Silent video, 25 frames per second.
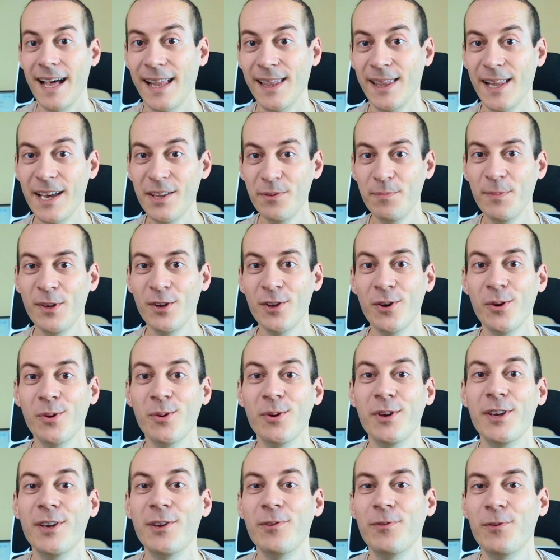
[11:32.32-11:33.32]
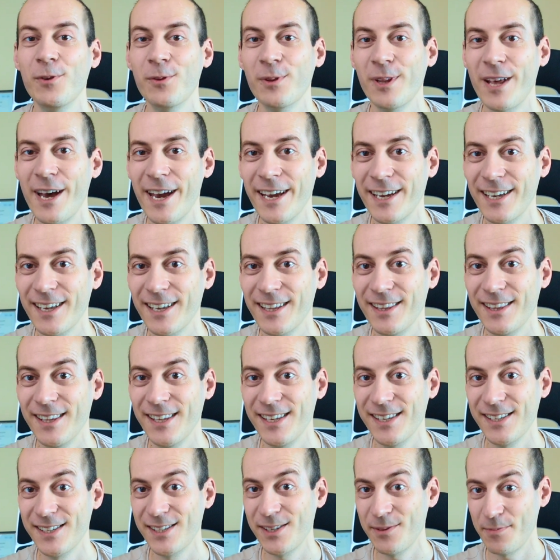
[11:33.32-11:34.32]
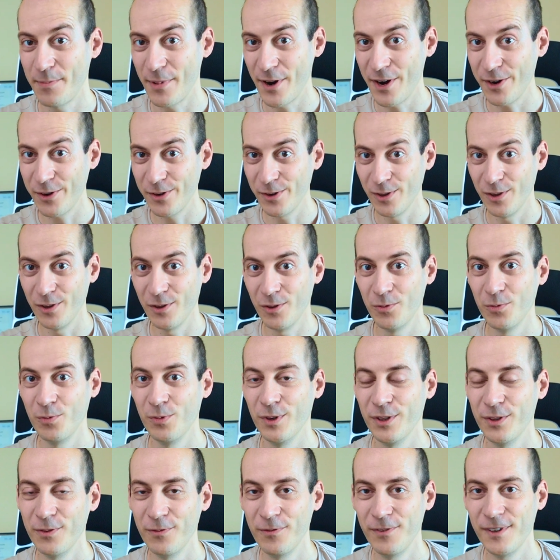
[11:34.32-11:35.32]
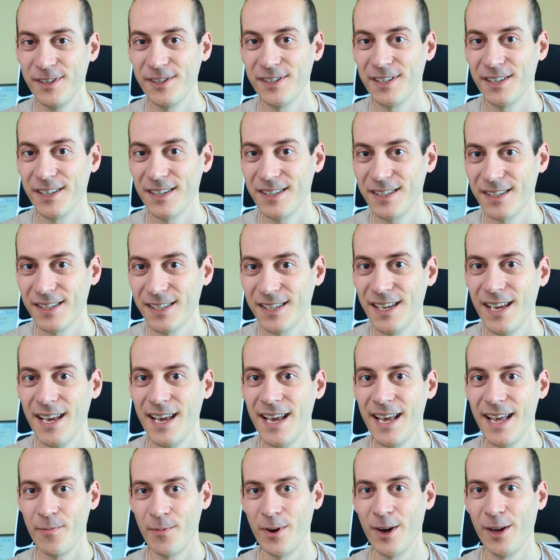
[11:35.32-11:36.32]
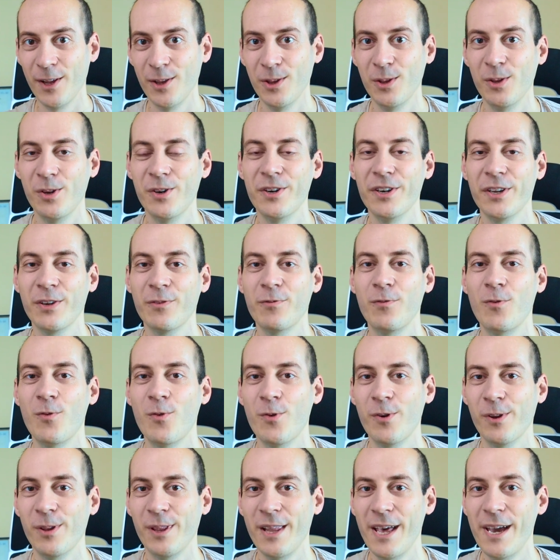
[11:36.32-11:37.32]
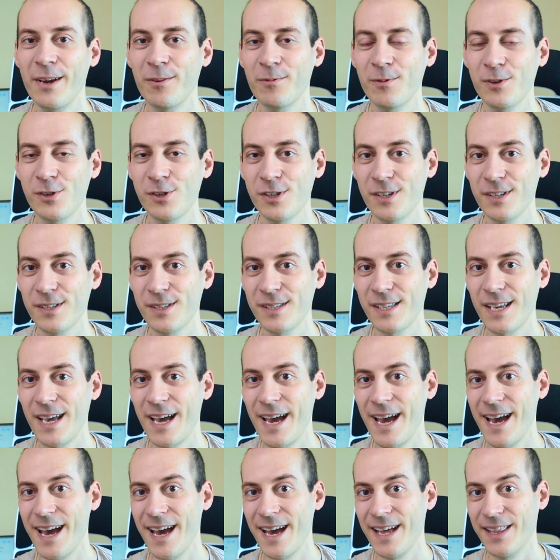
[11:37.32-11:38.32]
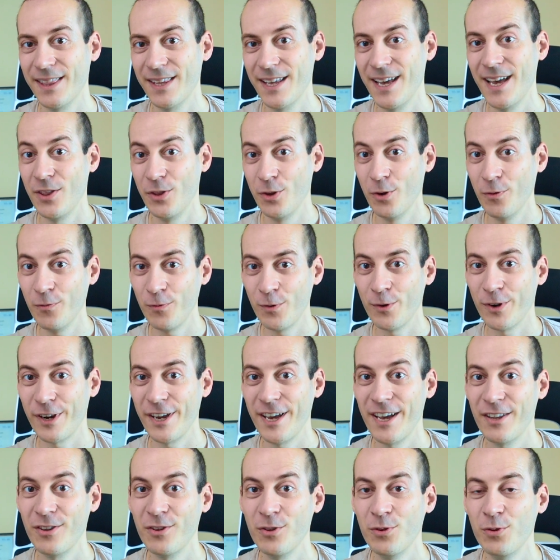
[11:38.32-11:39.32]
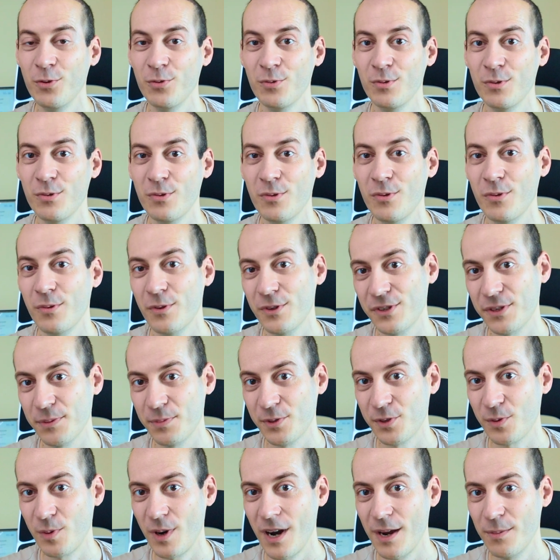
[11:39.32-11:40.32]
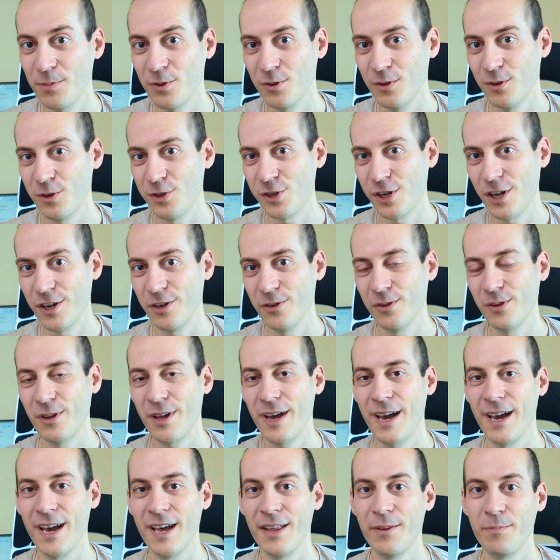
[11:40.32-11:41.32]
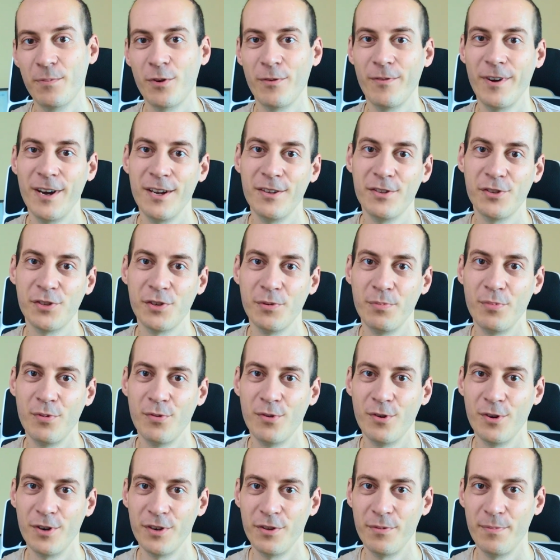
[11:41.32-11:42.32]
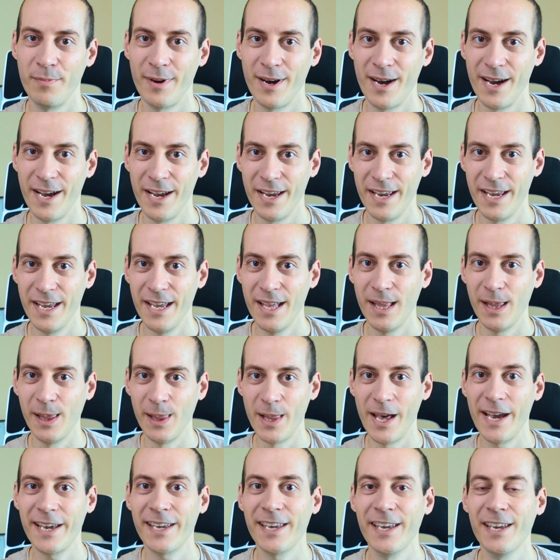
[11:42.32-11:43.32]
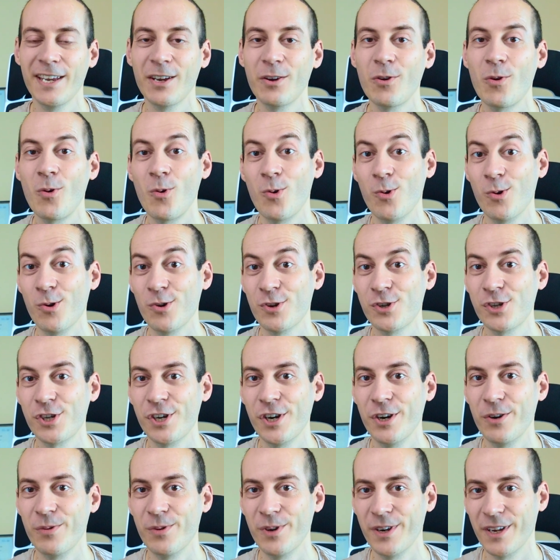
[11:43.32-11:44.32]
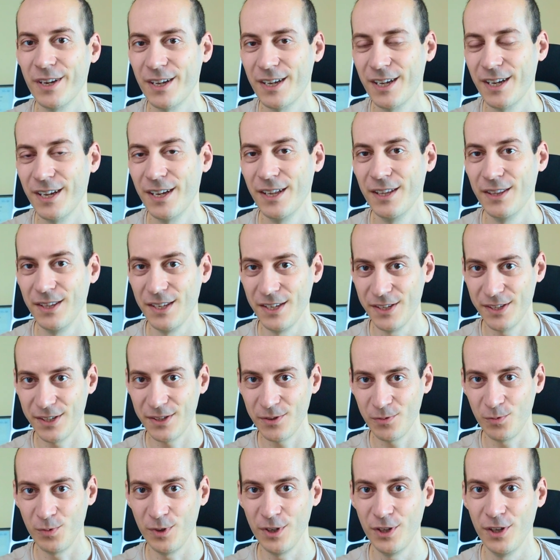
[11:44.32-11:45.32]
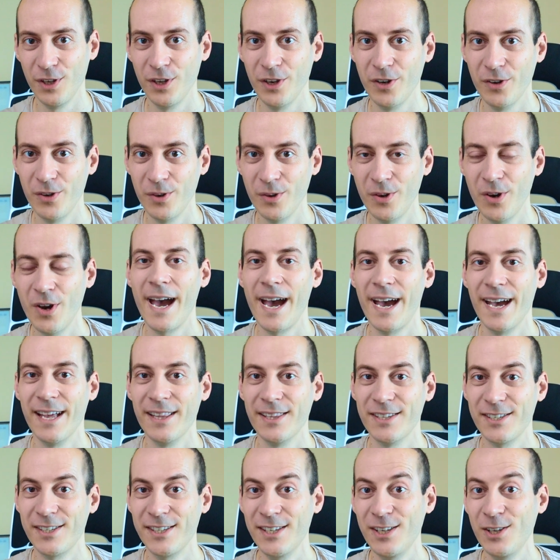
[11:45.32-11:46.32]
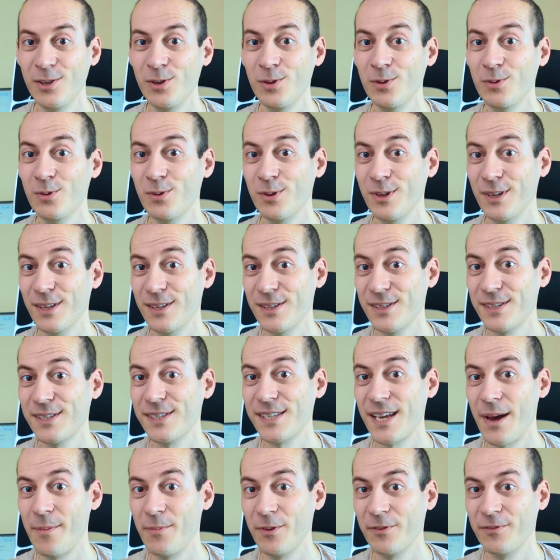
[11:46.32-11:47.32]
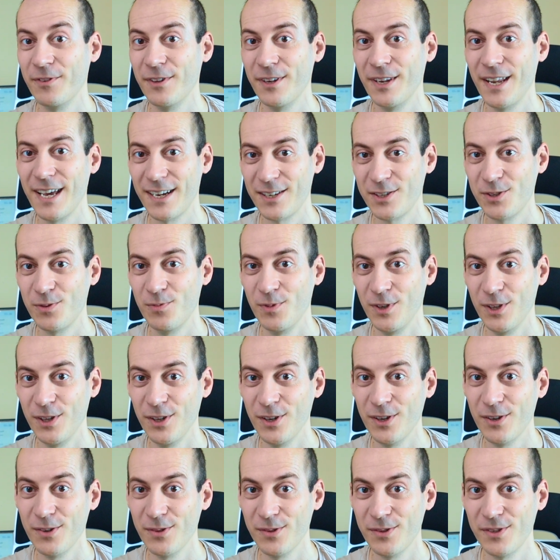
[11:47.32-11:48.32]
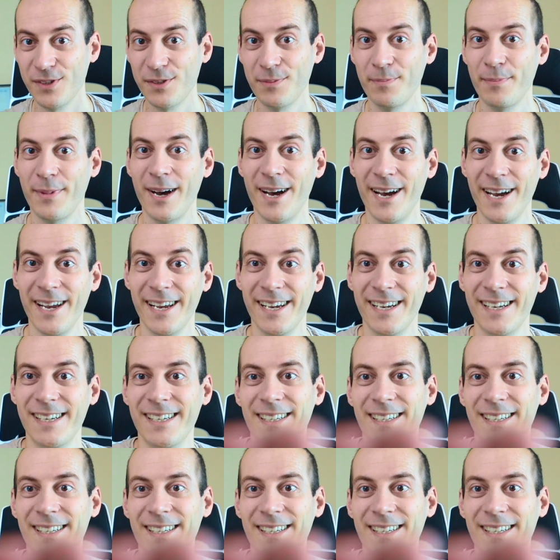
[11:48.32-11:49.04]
Let me know if you like this parallel with physics while learning foreign languages, and don't forget to subscribe to the channel and provide support by liking or sharing this video, and see you in some of the next videos. Bye!